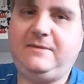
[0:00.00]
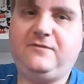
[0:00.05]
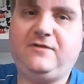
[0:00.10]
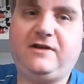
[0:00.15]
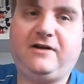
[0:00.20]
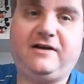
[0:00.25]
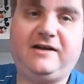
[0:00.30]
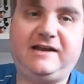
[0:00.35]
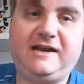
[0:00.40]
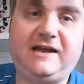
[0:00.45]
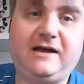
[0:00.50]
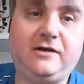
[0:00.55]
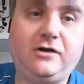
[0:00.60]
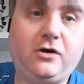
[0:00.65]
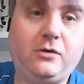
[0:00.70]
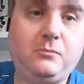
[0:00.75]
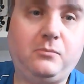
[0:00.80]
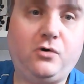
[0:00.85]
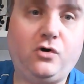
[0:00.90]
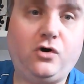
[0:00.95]
relying a
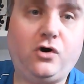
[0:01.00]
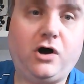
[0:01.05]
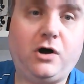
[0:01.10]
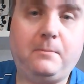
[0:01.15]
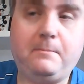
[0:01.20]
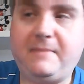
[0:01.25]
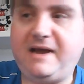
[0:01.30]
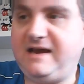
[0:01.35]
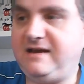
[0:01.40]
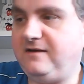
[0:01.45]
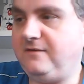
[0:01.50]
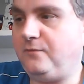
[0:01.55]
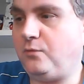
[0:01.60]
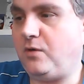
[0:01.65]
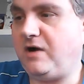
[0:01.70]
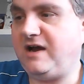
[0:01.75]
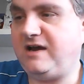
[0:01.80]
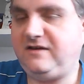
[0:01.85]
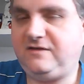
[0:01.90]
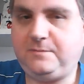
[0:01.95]
lot more on Maiden of
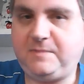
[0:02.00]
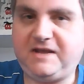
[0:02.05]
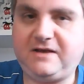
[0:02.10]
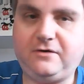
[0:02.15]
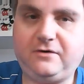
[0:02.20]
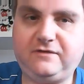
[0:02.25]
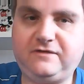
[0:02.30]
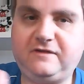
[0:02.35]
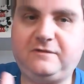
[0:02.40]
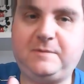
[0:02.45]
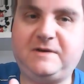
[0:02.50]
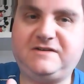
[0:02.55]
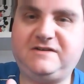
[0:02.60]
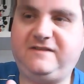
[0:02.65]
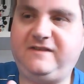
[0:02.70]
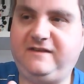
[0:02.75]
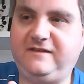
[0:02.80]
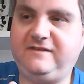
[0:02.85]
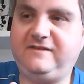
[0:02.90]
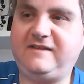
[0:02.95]
White because, especially
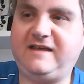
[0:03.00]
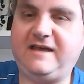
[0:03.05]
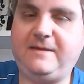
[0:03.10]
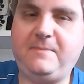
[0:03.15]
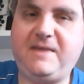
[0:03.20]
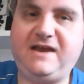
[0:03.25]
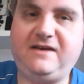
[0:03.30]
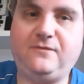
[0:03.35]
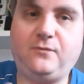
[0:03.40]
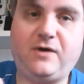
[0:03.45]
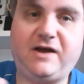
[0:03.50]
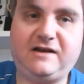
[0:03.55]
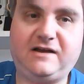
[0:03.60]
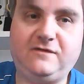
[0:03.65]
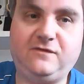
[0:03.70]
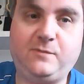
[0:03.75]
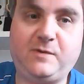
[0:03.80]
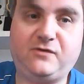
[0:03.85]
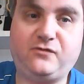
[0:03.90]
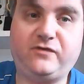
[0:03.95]
since Maiden of White can
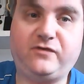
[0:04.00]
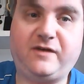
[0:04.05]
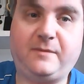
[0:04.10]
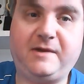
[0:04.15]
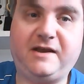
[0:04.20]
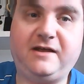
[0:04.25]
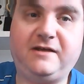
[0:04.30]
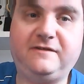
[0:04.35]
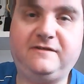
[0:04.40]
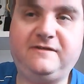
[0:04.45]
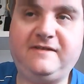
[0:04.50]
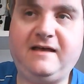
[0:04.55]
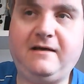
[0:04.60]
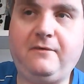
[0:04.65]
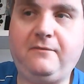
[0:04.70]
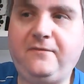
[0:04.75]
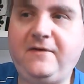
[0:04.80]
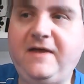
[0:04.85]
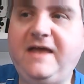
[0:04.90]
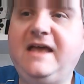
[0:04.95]
special summon
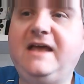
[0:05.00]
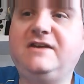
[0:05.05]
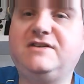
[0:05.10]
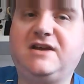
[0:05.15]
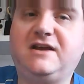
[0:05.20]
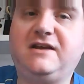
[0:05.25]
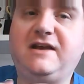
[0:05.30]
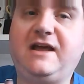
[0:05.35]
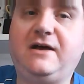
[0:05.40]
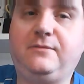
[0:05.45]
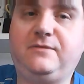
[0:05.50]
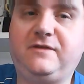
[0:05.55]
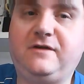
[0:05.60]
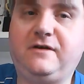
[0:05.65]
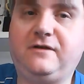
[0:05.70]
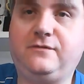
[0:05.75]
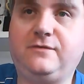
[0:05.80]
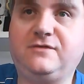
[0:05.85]
herself, she can help search for